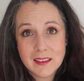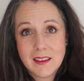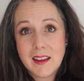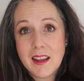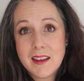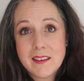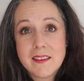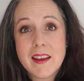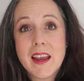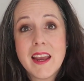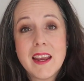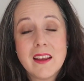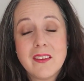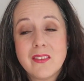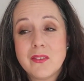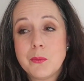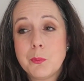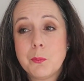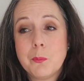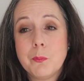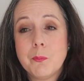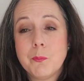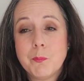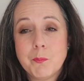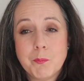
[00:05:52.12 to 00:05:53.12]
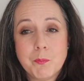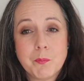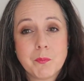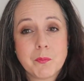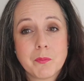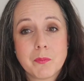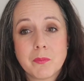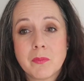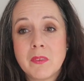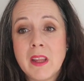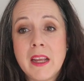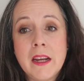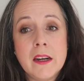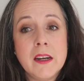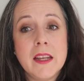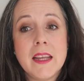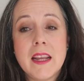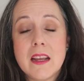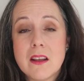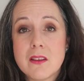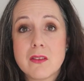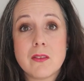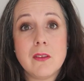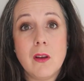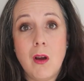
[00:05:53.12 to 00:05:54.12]
It takes nearly
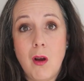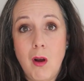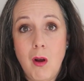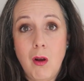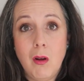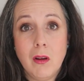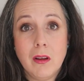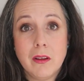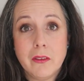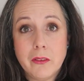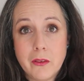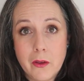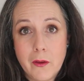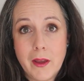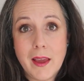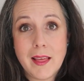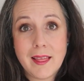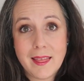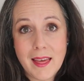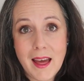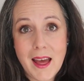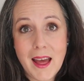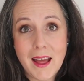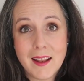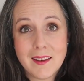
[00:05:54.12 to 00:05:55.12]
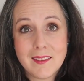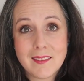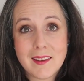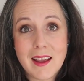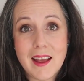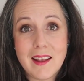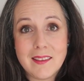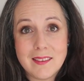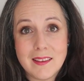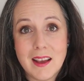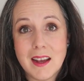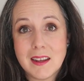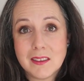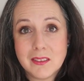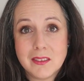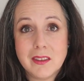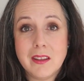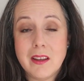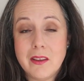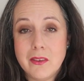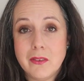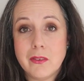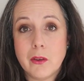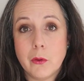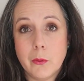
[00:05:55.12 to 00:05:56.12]
as long doing that as
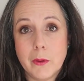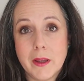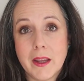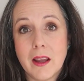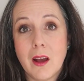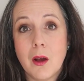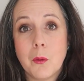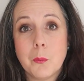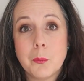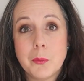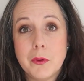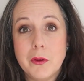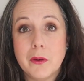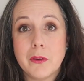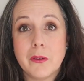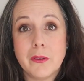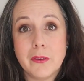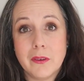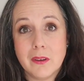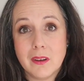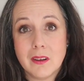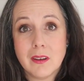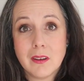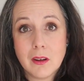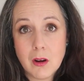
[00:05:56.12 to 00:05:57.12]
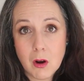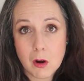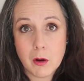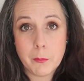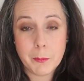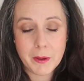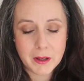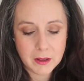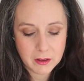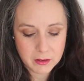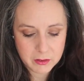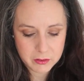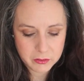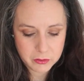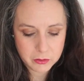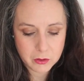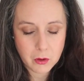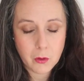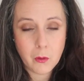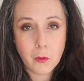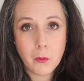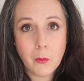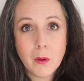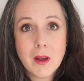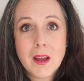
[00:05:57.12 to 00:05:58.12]
actually sewing up your garment.
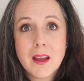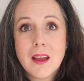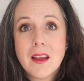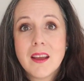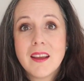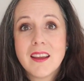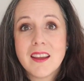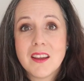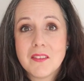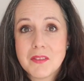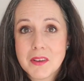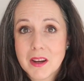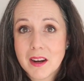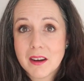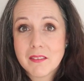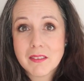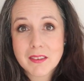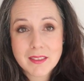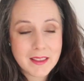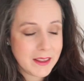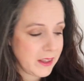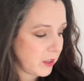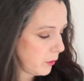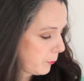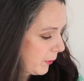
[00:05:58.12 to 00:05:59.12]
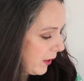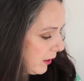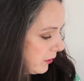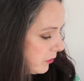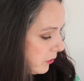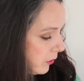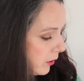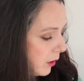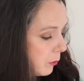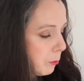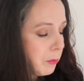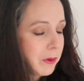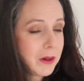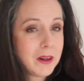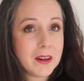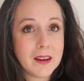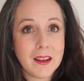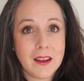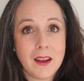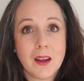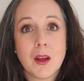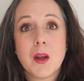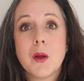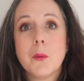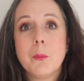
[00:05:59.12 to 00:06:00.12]
So if you're ever thinking about doing
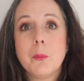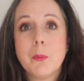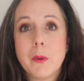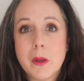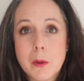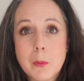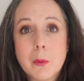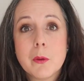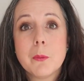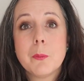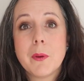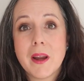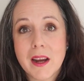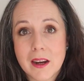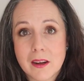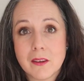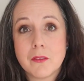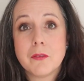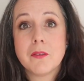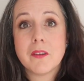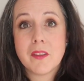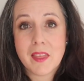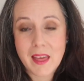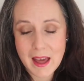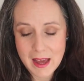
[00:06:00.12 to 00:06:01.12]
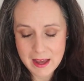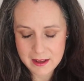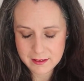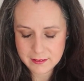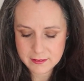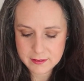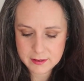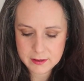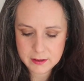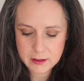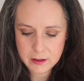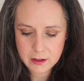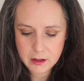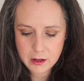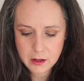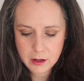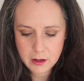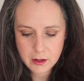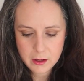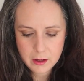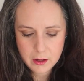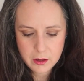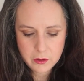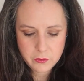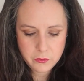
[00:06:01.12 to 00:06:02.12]
Burda, be prepared for that.
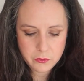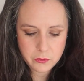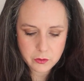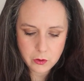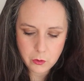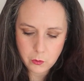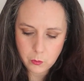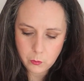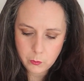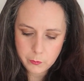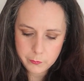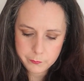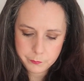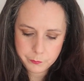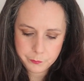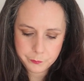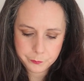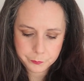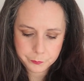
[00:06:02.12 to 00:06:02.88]
So